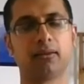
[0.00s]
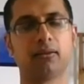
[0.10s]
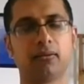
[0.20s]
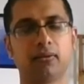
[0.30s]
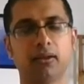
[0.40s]

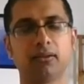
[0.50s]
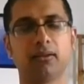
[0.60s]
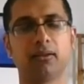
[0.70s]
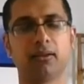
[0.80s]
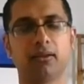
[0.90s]
All right,
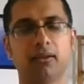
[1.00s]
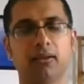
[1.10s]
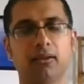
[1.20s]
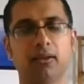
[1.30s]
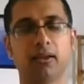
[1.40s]

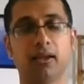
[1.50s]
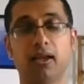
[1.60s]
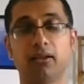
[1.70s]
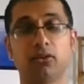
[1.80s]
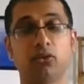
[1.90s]

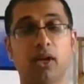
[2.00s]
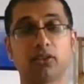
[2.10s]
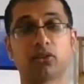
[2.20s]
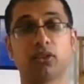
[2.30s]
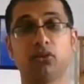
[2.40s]
and you
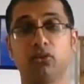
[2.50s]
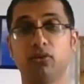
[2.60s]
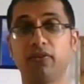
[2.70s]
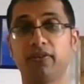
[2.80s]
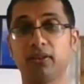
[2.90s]
actually
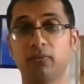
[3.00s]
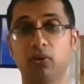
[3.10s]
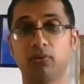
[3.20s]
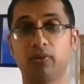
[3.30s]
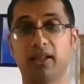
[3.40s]
do feel
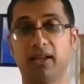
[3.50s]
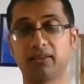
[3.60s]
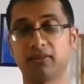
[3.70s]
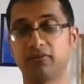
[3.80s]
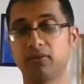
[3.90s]
more
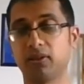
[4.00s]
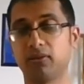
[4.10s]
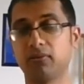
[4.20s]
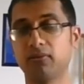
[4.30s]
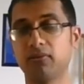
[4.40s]
relaxed after
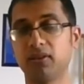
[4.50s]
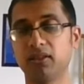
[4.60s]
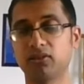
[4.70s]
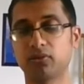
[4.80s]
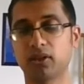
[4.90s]
doing all
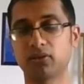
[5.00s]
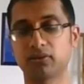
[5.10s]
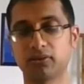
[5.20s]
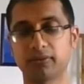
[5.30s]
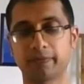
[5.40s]
these
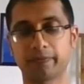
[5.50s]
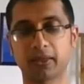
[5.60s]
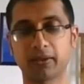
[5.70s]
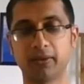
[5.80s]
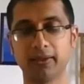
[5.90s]
stretches.
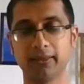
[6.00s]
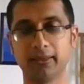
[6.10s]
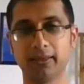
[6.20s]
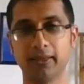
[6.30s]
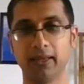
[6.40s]
Right.
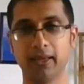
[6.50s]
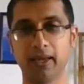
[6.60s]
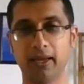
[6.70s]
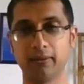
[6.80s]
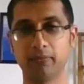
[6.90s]

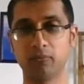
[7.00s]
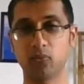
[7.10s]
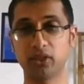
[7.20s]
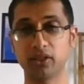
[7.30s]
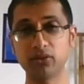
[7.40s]

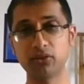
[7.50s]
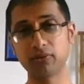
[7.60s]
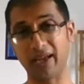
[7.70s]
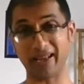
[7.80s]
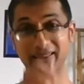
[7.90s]
We're going
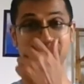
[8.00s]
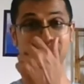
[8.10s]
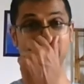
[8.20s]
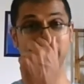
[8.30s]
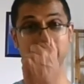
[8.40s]
to
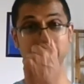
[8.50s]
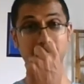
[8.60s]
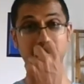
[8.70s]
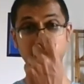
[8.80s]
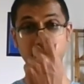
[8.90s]
end the
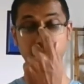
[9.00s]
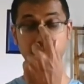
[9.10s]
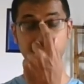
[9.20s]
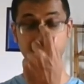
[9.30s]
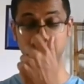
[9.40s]
session
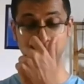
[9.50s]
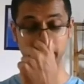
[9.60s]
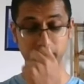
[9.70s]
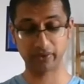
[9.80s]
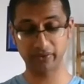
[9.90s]
with
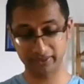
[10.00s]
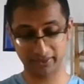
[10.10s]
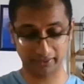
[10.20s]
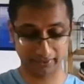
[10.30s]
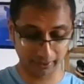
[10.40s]
a breathing
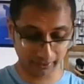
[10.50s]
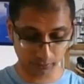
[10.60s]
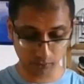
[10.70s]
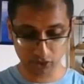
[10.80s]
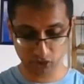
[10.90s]
technique,
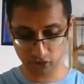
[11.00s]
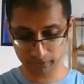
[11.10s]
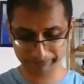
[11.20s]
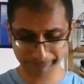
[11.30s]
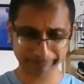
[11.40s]

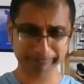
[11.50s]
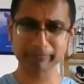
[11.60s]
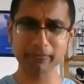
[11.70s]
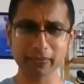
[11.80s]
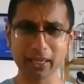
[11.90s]
which
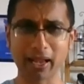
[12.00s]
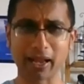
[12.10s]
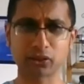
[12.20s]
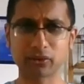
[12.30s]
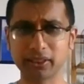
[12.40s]

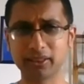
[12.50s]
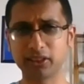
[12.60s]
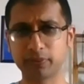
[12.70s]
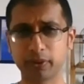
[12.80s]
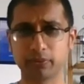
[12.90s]
actually
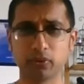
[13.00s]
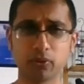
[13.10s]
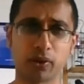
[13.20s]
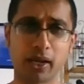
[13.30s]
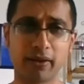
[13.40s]
teach people
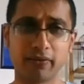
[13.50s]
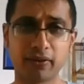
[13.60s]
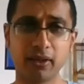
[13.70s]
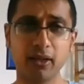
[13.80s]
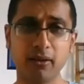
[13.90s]
who
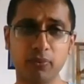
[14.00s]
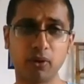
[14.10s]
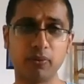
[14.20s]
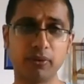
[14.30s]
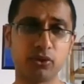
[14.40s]
have
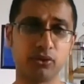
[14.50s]
problems to